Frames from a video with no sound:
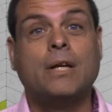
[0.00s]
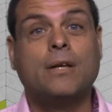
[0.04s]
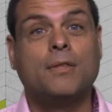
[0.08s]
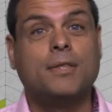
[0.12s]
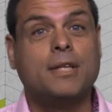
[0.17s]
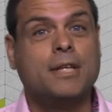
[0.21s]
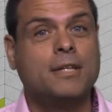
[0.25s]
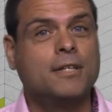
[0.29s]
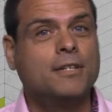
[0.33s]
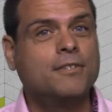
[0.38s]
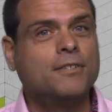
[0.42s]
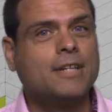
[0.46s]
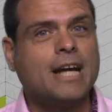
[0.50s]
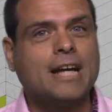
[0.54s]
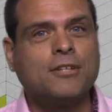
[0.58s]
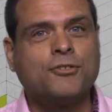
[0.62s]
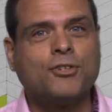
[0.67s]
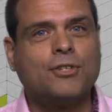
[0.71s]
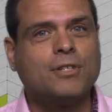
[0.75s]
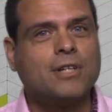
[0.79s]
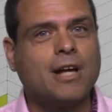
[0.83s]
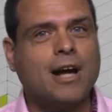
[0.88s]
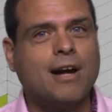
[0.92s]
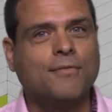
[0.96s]
The
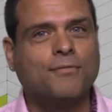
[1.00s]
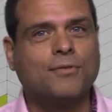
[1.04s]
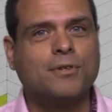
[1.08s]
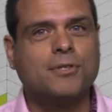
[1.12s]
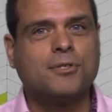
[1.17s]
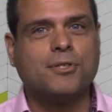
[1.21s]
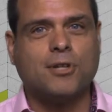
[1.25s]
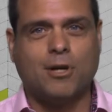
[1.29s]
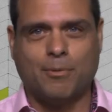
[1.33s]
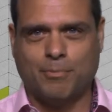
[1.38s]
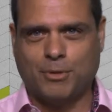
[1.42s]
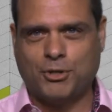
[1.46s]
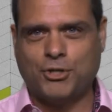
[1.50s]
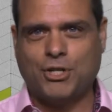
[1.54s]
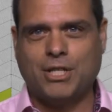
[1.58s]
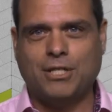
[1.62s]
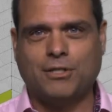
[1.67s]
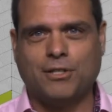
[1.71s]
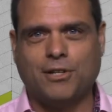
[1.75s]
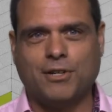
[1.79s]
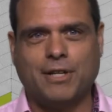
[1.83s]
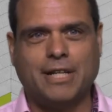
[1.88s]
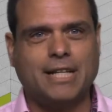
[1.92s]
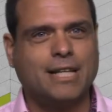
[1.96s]
International Conference on
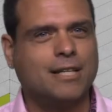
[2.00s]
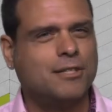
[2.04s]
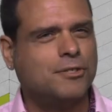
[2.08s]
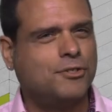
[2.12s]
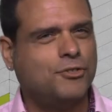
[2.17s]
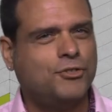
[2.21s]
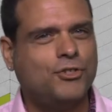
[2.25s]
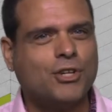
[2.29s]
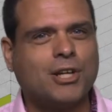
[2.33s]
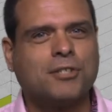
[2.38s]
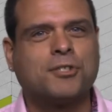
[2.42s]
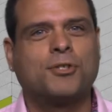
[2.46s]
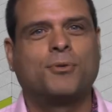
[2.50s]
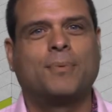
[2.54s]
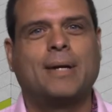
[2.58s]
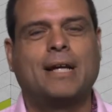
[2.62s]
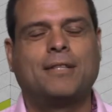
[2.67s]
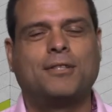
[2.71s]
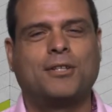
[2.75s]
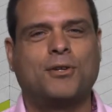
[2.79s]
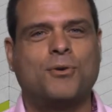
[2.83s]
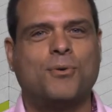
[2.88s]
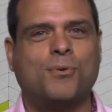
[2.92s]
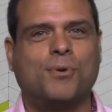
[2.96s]
Machine Learning is just
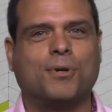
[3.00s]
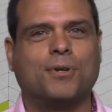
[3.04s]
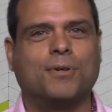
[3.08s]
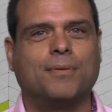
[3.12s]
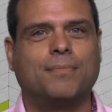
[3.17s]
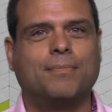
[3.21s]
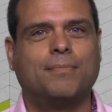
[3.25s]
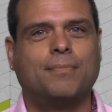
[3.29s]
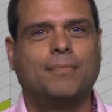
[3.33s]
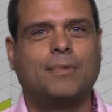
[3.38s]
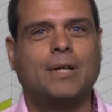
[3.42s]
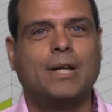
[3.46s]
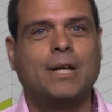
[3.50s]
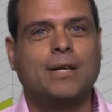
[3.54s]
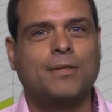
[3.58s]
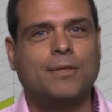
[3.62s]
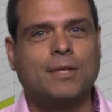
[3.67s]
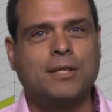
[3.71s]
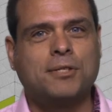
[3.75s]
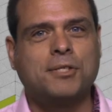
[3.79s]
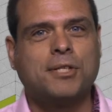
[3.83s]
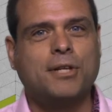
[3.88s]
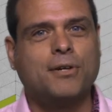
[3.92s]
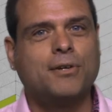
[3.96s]
around the corner.
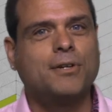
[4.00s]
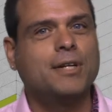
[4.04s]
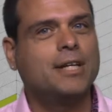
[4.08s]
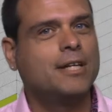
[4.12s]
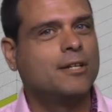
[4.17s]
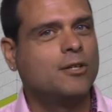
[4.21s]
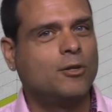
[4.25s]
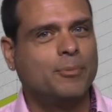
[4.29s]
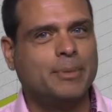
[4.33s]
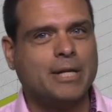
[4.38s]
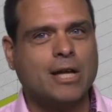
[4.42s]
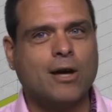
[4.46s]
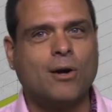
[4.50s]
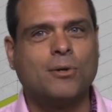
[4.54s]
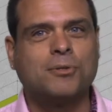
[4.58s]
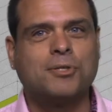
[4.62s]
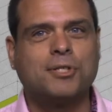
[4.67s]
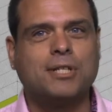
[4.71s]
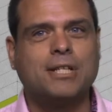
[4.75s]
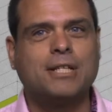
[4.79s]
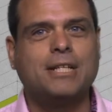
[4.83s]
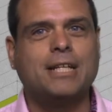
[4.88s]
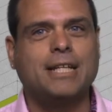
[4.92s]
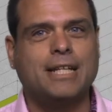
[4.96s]
This year, it'll be
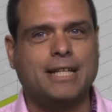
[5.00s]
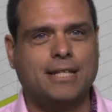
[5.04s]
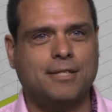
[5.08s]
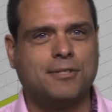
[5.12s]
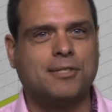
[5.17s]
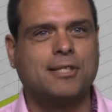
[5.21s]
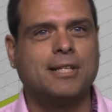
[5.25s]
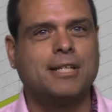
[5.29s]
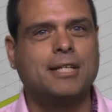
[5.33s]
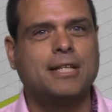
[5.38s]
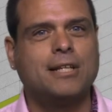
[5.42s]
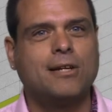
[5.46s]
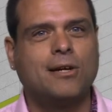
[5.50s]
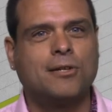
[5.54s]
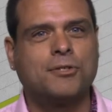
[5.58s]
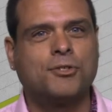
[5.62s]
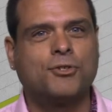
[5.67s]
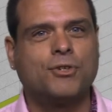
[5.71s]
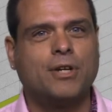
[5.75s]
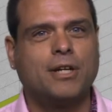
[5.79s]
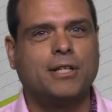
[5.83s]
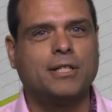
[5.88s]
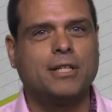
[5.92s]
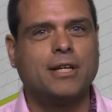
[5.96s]
hosted in Sydney,
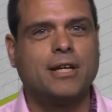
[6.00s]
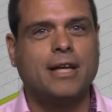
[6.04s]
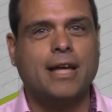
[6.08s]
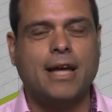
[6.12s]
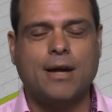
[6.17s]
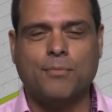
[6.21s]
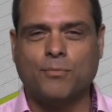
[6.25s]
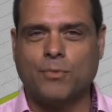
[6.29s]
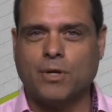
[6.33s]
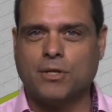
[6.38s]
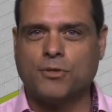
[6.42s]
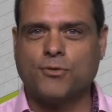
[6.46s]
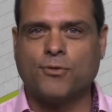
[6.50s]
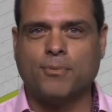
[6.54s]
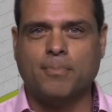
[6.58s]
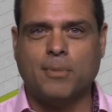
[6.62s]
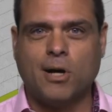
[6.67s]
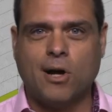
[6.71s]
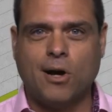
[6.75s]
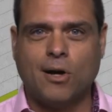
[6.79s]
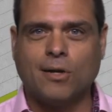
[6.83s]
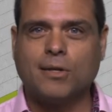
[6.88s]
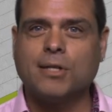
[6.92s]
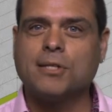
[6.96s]
Australia, and runs from
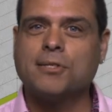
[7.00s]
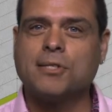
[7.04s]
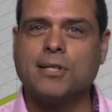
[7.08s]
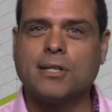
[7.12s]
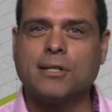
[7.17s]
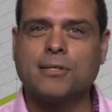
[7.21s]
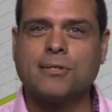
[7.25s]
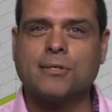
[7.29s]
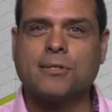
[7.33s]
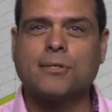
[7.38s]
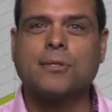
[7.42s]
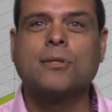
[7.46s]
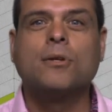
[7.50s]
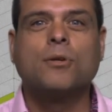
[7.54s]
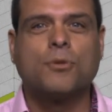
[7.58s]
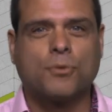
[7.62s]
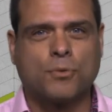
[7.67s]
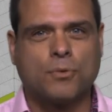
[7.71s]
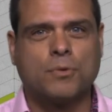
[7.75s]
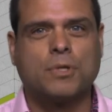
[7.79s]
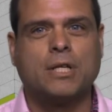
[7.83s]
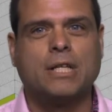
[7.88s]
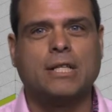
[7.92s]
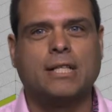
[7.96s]
August sixth
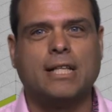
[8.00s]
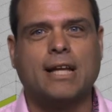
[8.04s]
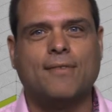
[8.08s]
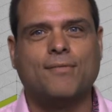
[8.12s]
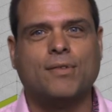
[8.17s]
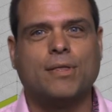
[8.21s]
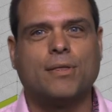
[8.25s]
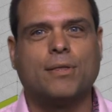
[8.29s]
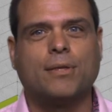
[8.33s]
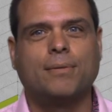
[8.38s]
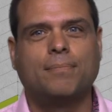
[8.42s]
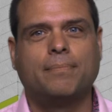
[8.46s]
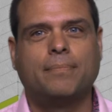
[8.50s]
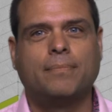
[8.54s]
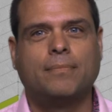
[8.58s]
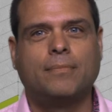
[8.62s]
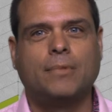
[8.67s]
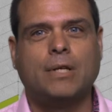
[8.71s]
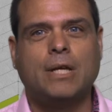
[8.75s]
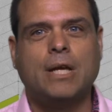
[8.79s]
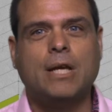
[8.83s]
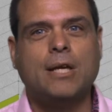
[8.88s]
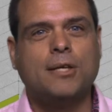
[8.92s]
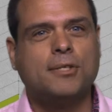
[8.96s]
through the eleventh.
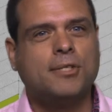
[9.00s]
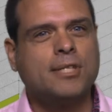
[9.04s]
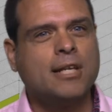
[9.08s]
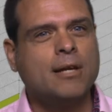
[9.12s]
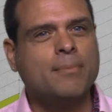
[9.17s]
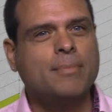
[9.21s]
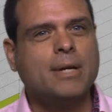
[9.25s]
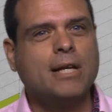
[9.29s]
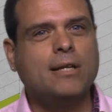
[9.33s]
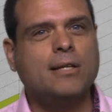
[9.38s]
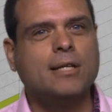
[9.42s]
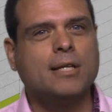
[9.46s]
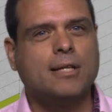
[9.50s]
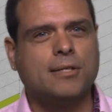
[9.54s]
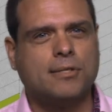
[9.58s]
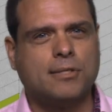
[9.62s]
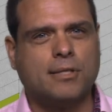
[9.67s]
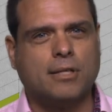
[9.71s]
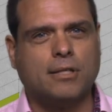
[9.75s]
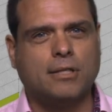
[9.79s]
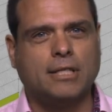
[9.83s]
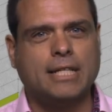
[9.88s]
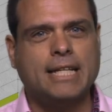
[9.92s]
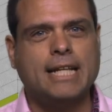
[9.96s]
C M L is
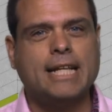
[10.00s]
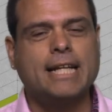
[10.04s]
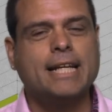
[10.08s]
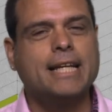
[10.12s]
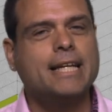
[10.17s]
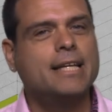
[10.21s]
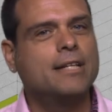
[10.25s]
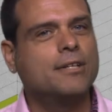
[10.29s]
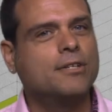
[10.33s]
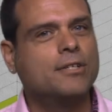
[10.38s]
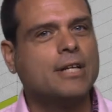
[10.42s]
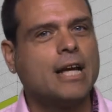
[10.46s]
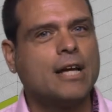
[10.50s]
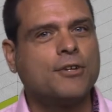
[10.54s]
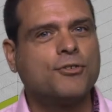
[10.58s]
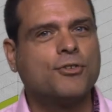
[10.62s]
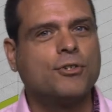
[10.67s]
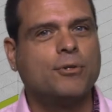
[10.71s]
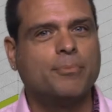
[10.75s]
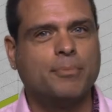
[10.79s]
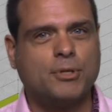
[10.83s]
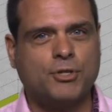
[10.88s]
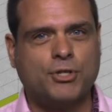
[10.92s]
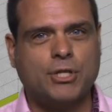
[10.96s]
the leading
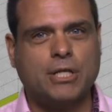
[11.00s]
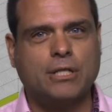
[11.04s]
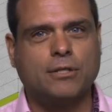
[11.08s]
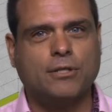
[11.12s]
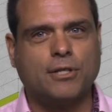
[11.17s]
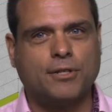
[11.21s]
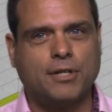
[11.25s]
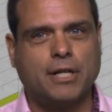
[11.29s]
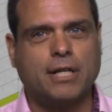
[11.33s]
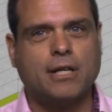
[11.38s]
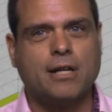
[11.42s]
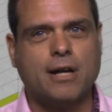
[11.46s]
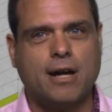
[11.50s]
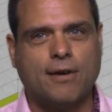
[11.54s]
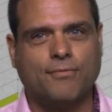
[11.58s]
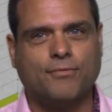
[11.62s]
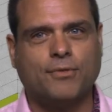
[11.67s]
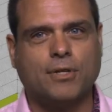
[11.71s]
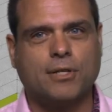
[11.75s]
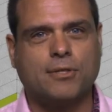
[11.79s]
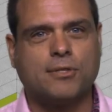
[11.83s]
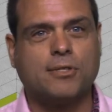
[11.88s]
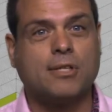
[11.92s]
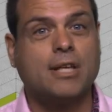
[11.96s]
international machine learning
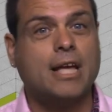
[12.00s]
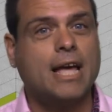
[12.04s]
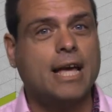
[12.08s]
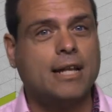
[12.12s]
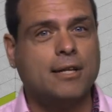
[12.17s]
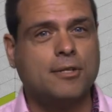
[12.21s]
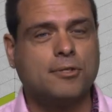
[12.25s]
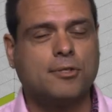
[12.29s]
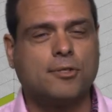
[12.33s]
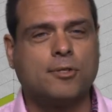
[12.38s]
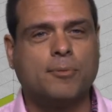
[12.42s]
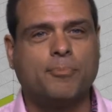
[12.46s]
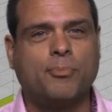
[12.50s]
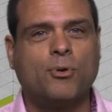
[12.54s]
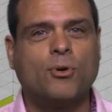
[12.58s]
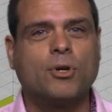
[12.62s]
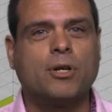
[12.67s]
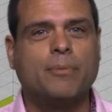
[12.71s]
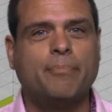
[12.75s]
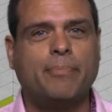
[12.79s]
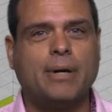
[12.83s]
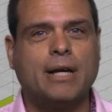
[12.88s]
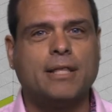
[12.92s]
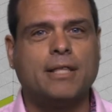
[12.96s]
conference and is
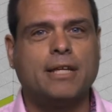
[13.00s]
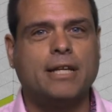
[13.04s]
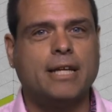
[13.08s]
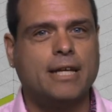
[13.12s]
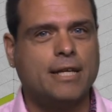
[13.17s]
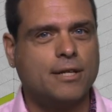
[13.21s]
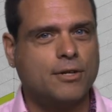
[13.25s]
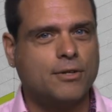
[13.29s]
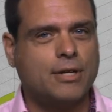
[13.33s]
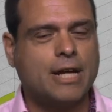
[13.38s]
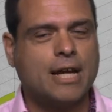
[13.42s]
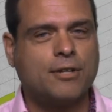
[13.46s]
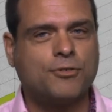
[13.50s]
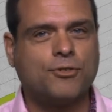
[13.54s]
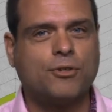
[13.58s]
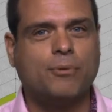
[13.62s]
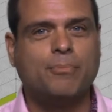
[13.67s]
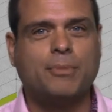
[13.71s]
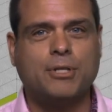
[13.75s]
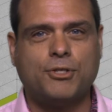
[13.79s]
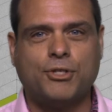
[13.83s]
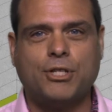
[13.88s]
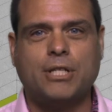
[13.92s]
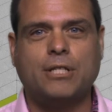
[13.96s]
supported by the International
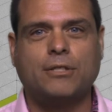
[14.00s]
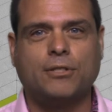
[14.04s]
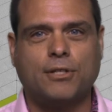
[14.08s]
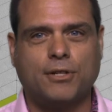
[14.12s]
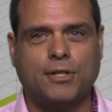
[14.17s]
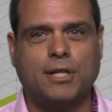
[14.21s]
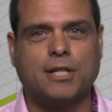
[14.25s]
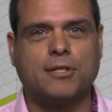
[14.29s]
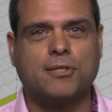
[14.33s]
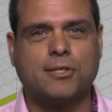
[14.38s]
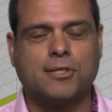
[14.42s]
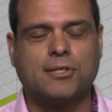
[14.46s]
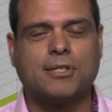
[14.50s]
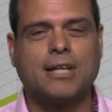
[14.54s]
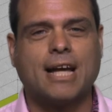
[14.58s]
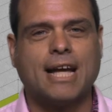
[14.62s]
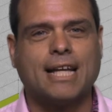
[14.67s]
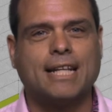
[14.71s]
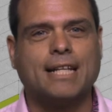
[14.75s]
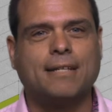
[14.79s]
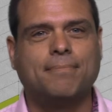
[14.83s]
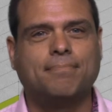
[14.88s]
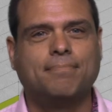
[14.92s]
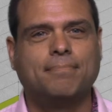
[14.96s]
Machine Learning
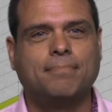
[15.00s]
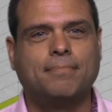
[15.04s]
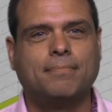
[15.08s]
Society.